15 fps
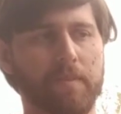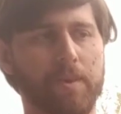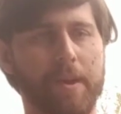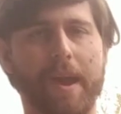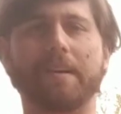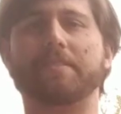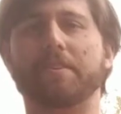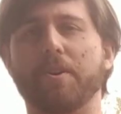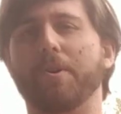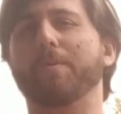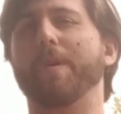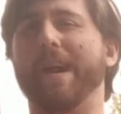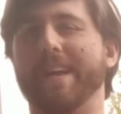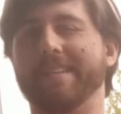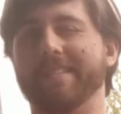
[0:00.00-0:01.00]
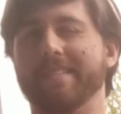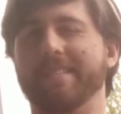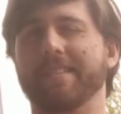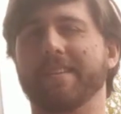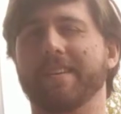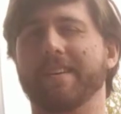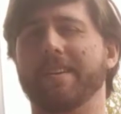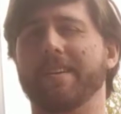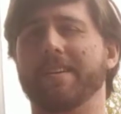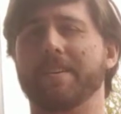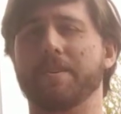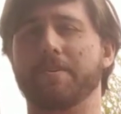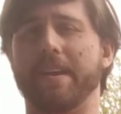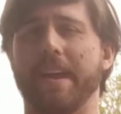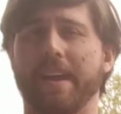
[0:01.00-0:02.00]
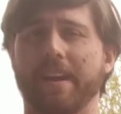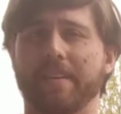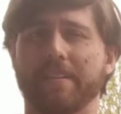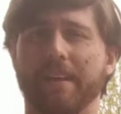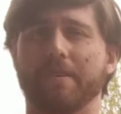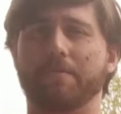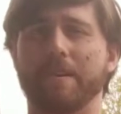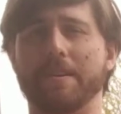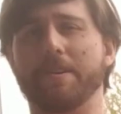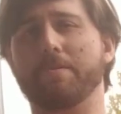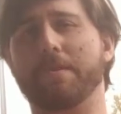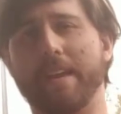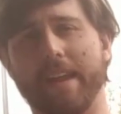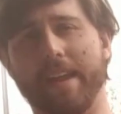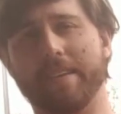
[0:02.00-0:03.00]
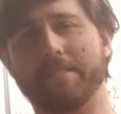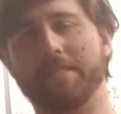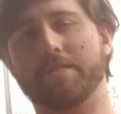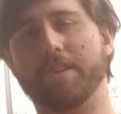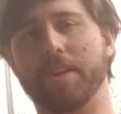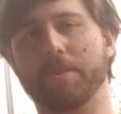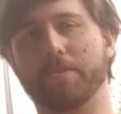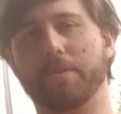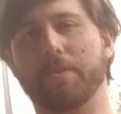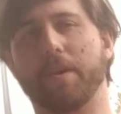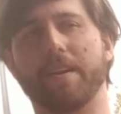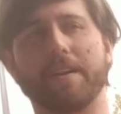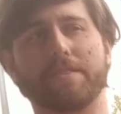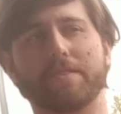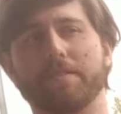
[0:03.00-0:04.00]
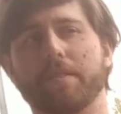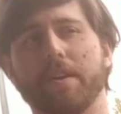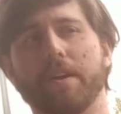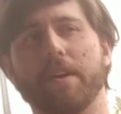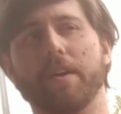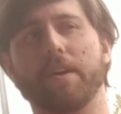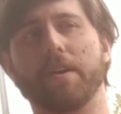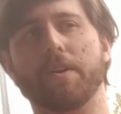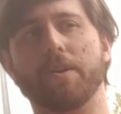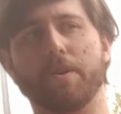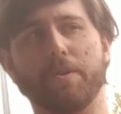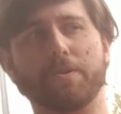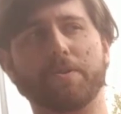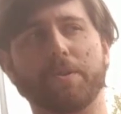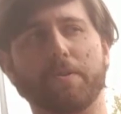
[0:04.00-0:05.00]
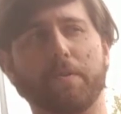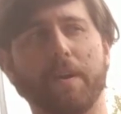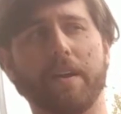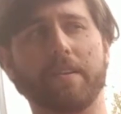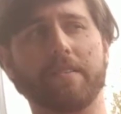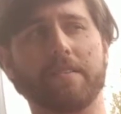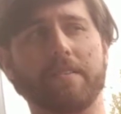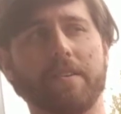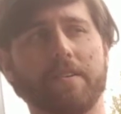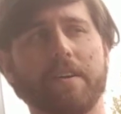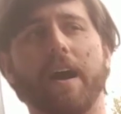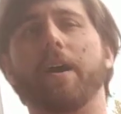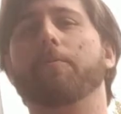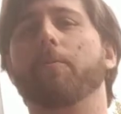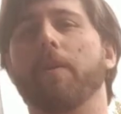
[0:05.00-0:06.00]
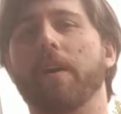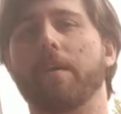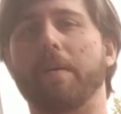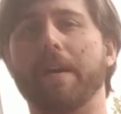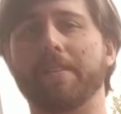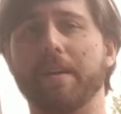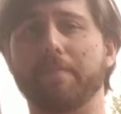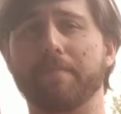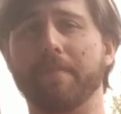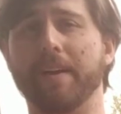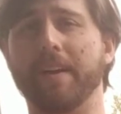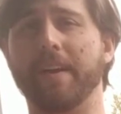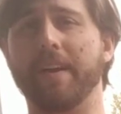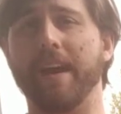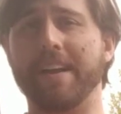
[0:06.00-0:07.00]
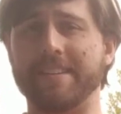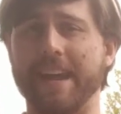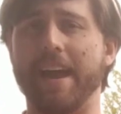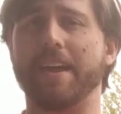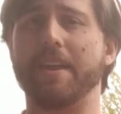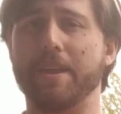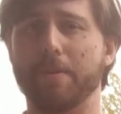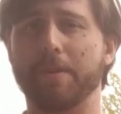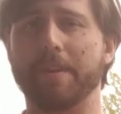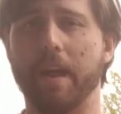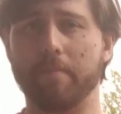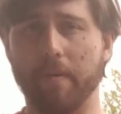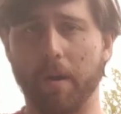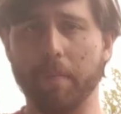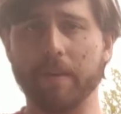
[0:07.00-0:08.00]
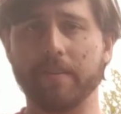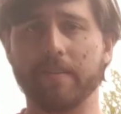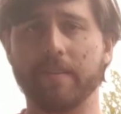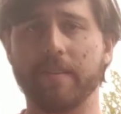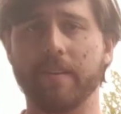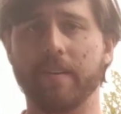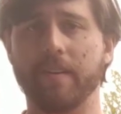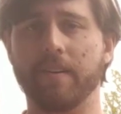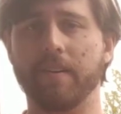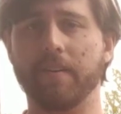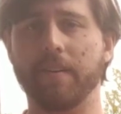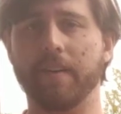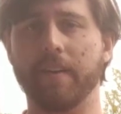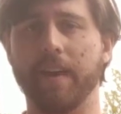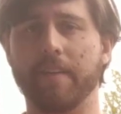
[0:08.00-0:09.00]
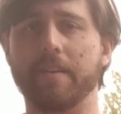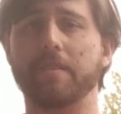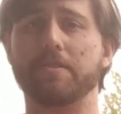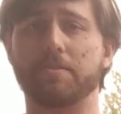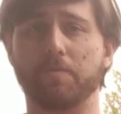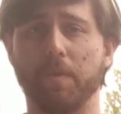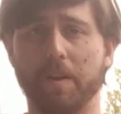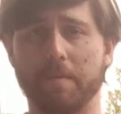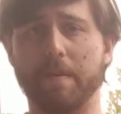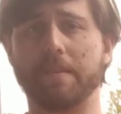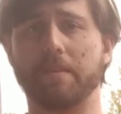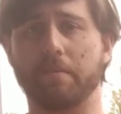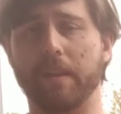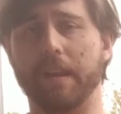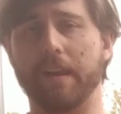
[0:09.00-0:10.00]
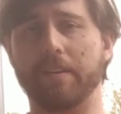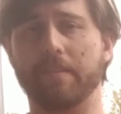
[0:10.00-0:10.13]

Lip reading: you have to know when you can and when you can't change through, and it's usually when you're not worried about them attacking you at that moment and they're just worried about the blade.